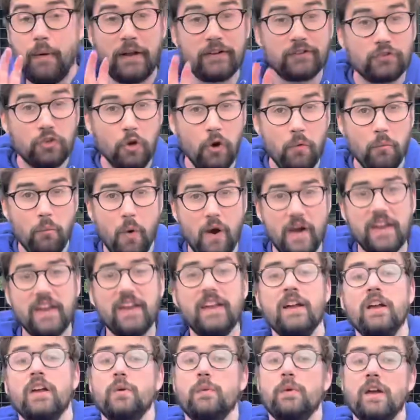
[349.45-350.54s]
don't worry,
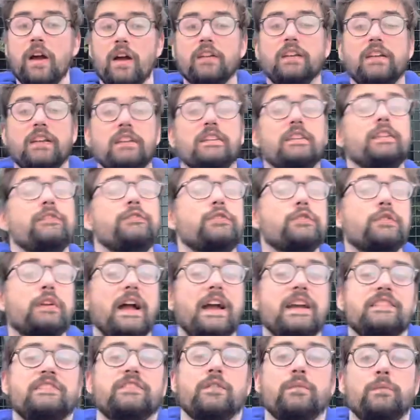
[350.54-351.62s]
we are going to leave you
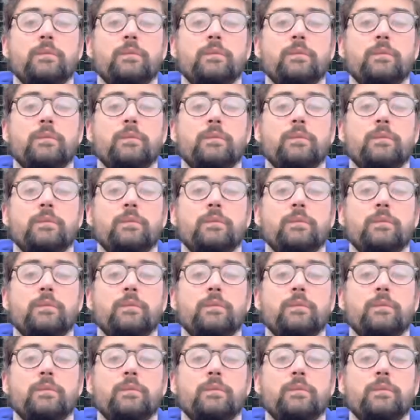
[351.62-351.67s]
guys